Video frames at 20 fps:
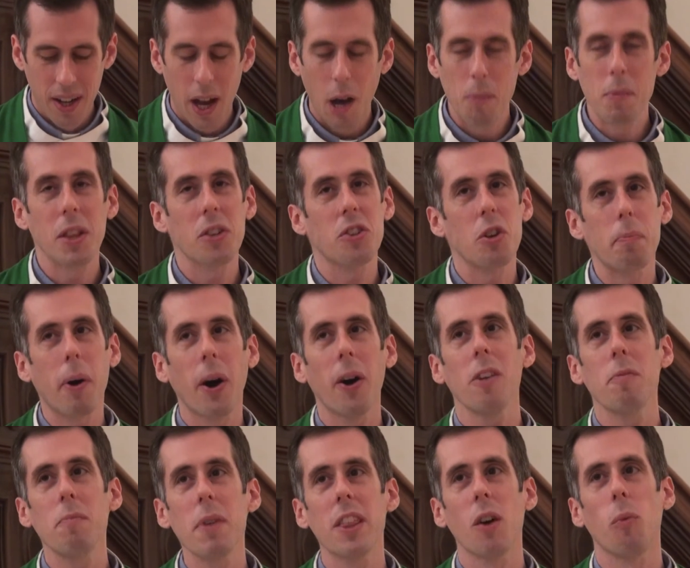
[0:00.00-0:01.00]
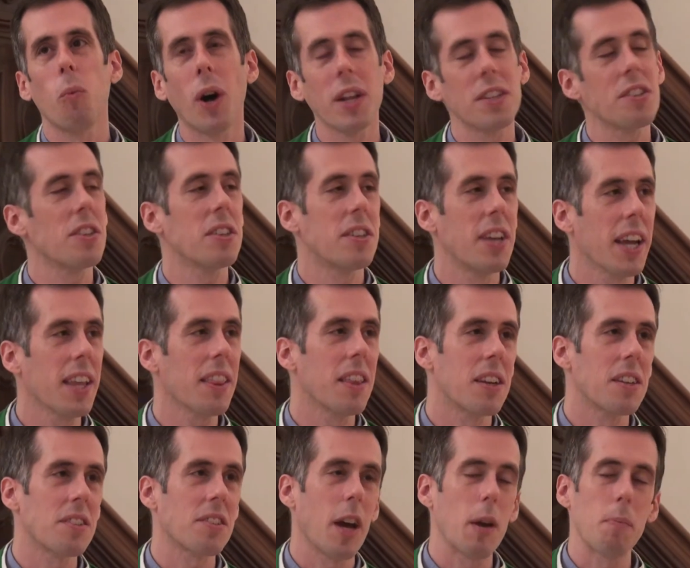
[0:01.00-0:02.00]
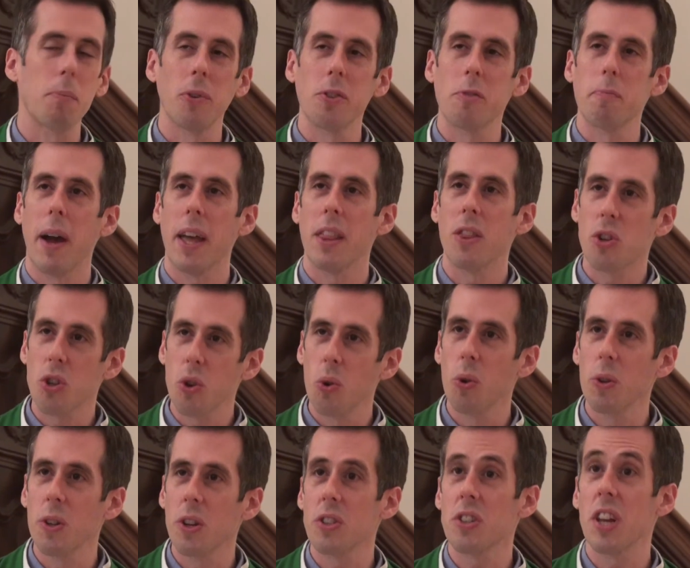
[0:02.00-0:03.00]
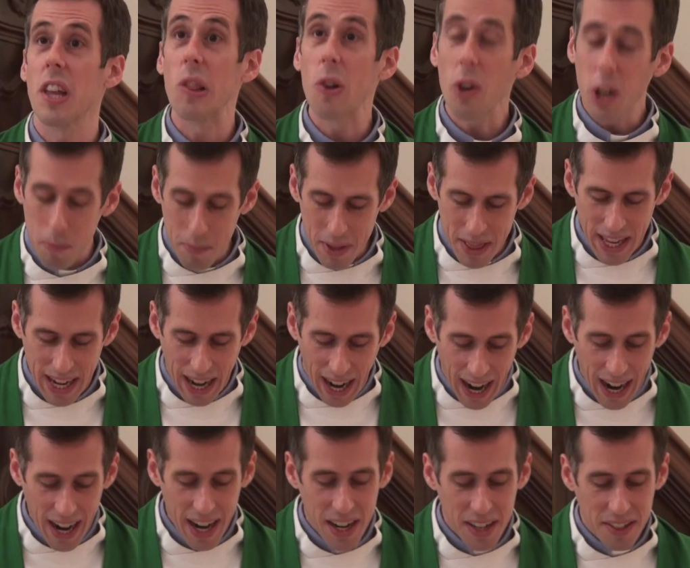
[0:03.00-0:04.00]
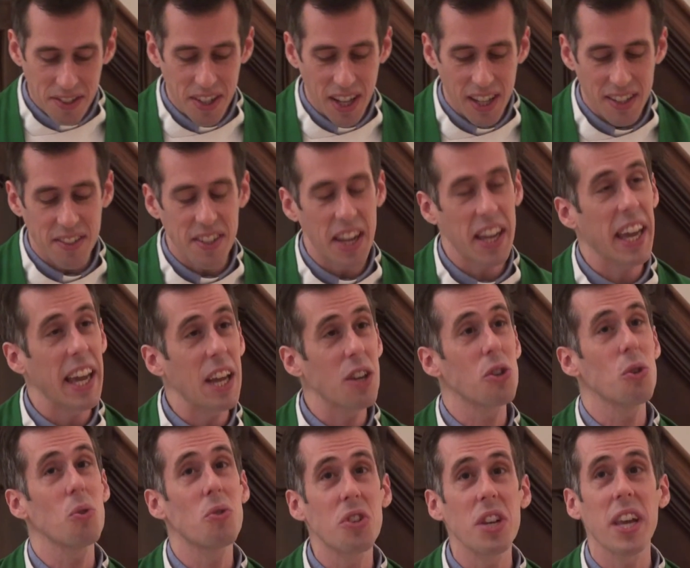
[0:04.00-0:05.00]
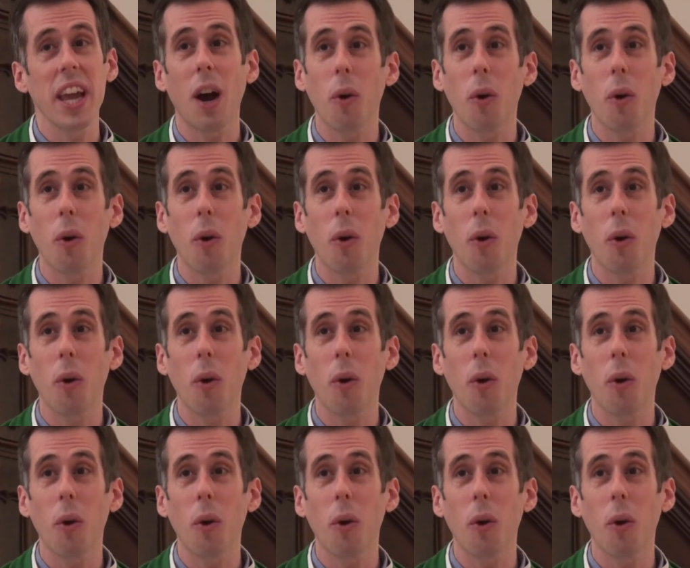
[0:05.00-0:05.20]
I mean, there's a part of me that wants to take the disciples by the shoulders and look them in the eyes and say, "Can't you see